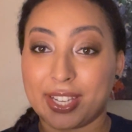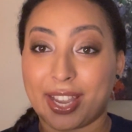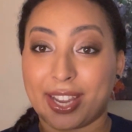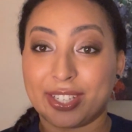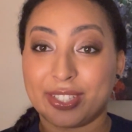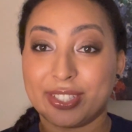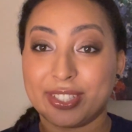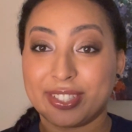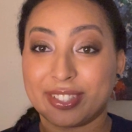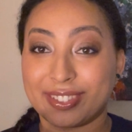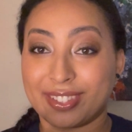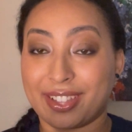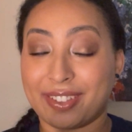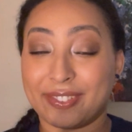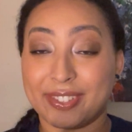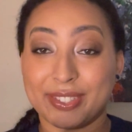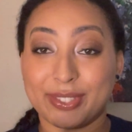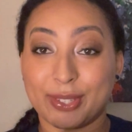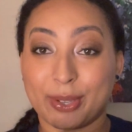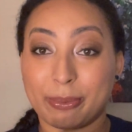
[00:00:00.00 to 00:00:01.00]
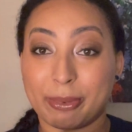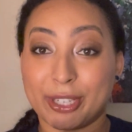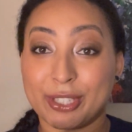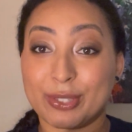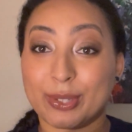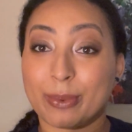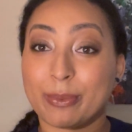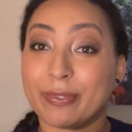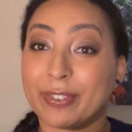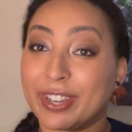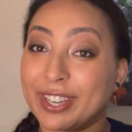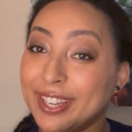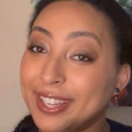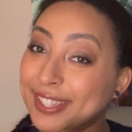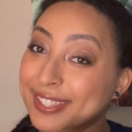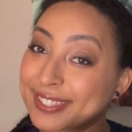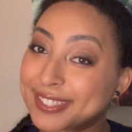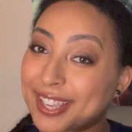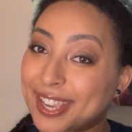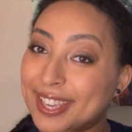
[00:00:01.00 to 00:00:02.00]
I just love it so much. So I'm very
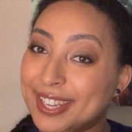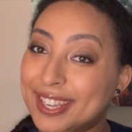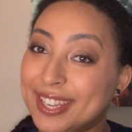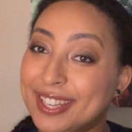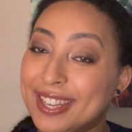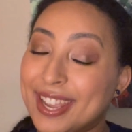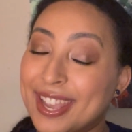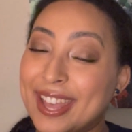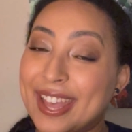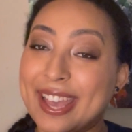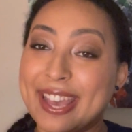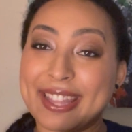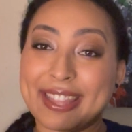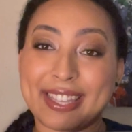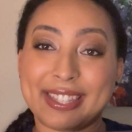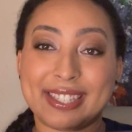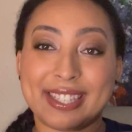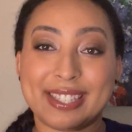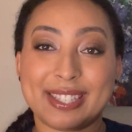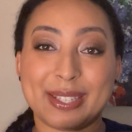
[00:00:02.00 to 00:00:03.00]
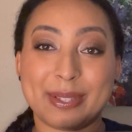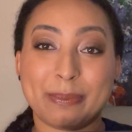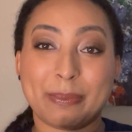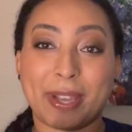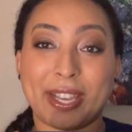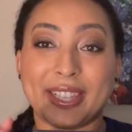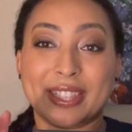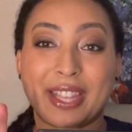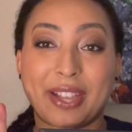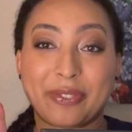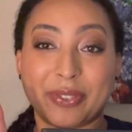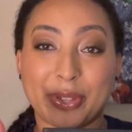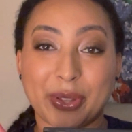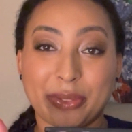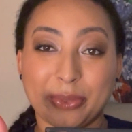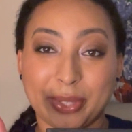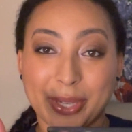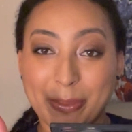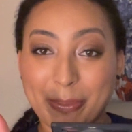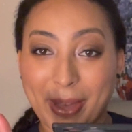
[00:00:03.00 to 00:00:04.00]
excited that this is my level
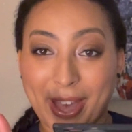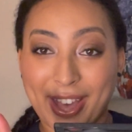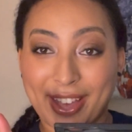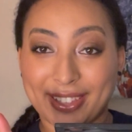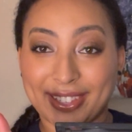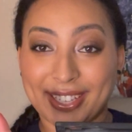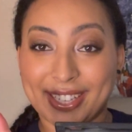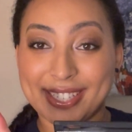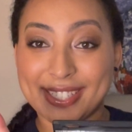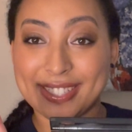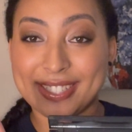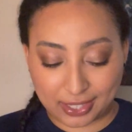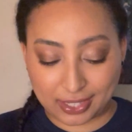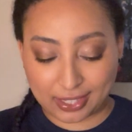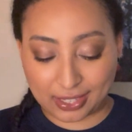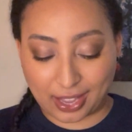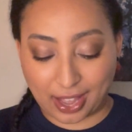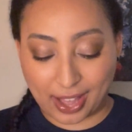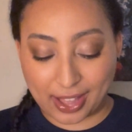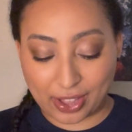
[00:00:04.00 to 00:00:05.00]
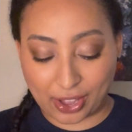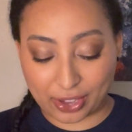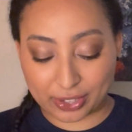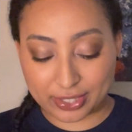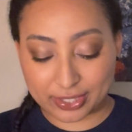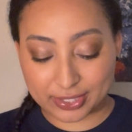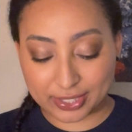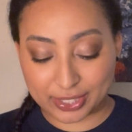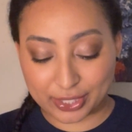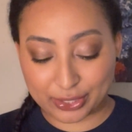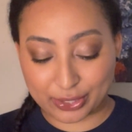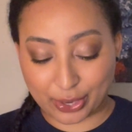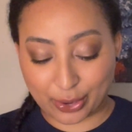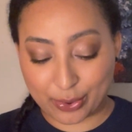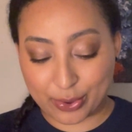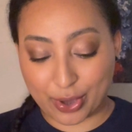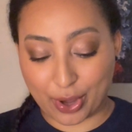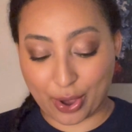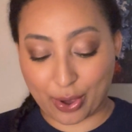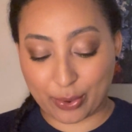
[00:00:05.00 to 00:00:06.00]
3 palette. I honestly
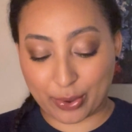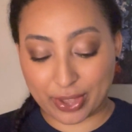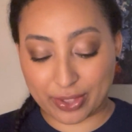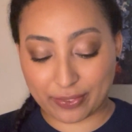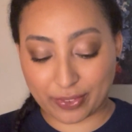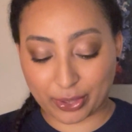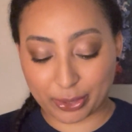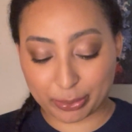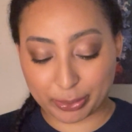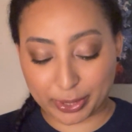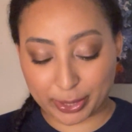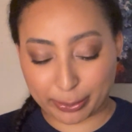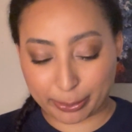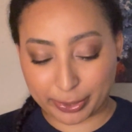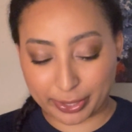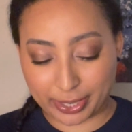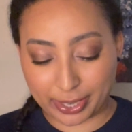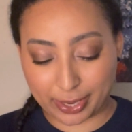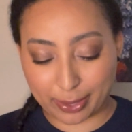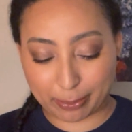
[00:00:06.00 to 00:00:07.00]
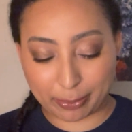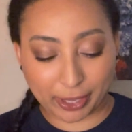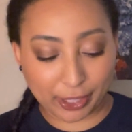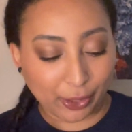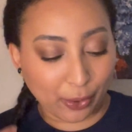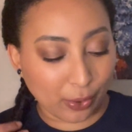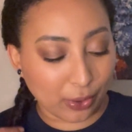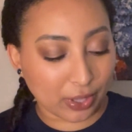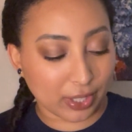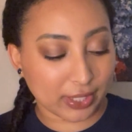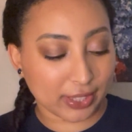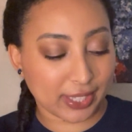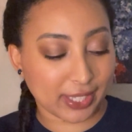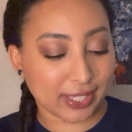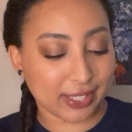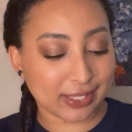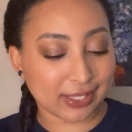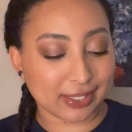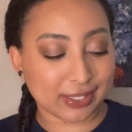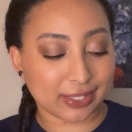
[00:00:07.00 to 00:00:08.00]
don't know if I'll be able to hit my goal on
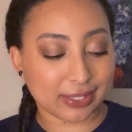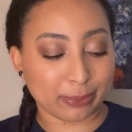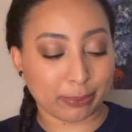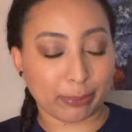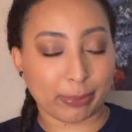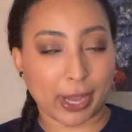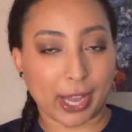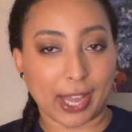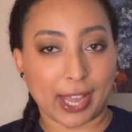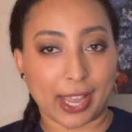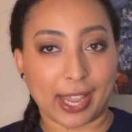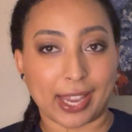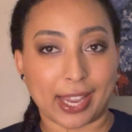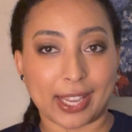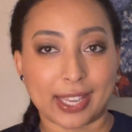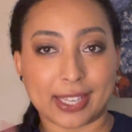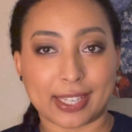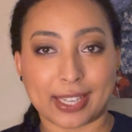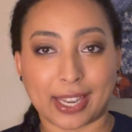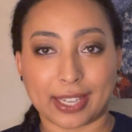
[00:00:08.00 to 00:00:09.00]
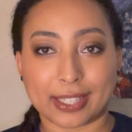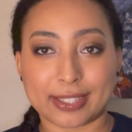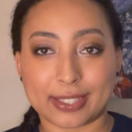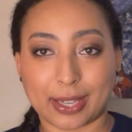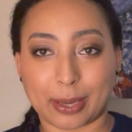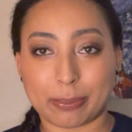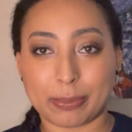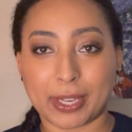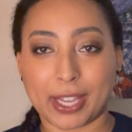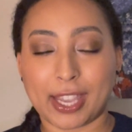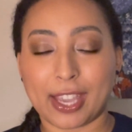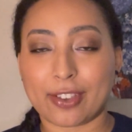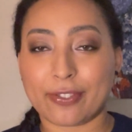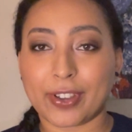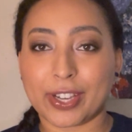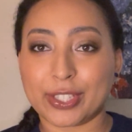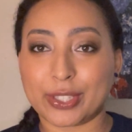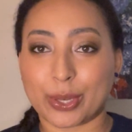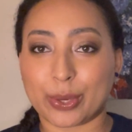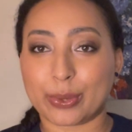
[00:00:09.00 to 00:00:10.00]
this by next update. If I
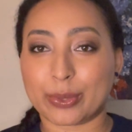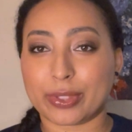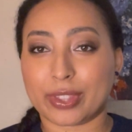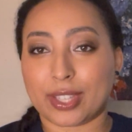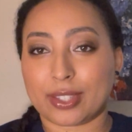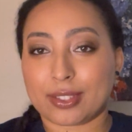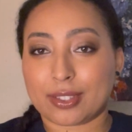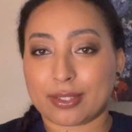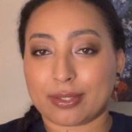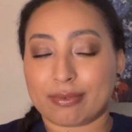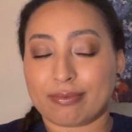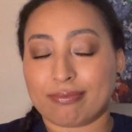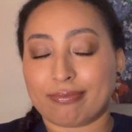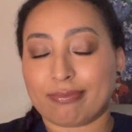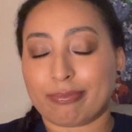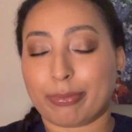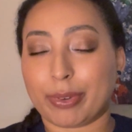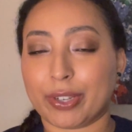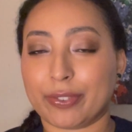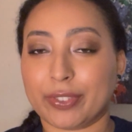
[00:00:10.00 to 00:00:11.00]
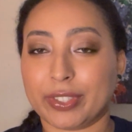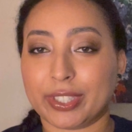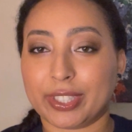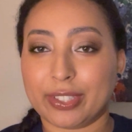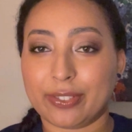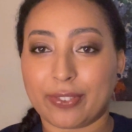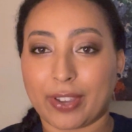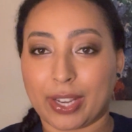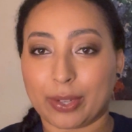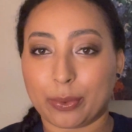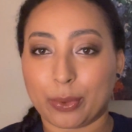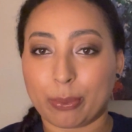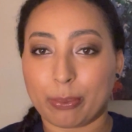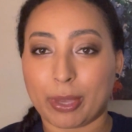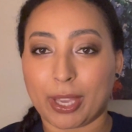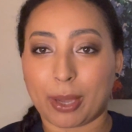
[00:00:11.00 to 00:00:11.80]
don't, that's perfectly fine with me.